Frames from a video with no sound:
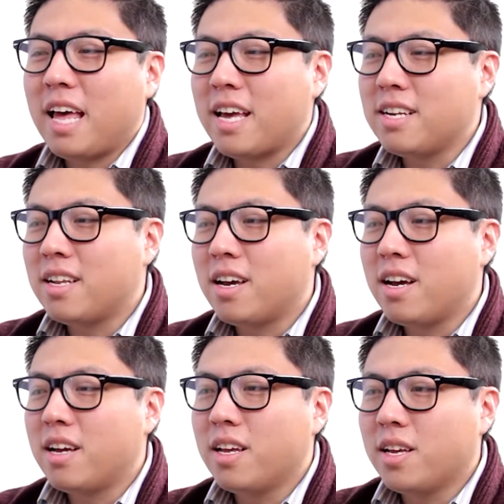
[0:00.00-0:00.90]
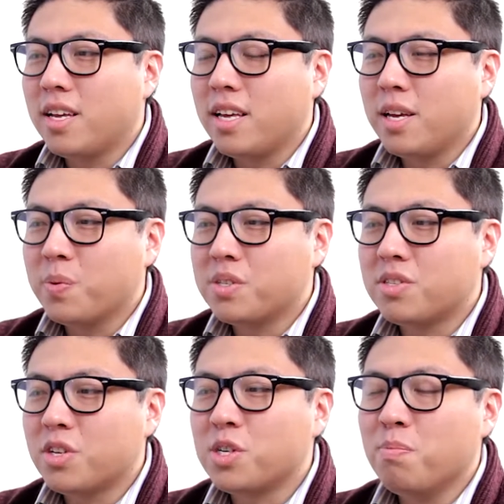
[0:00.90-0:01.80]
And it was
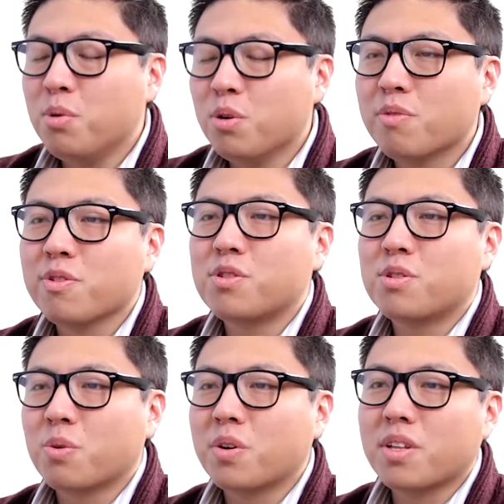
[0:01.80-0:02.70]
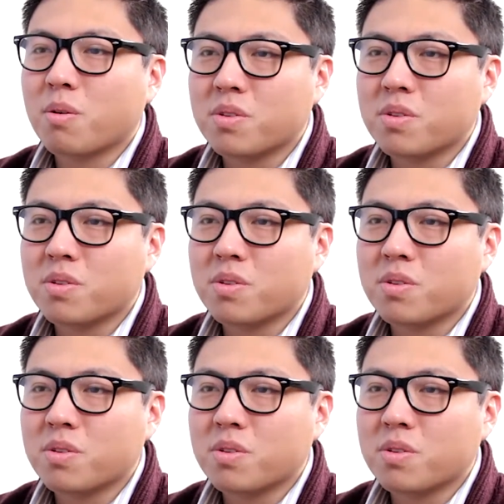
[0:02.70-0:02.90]
such a beautiful story that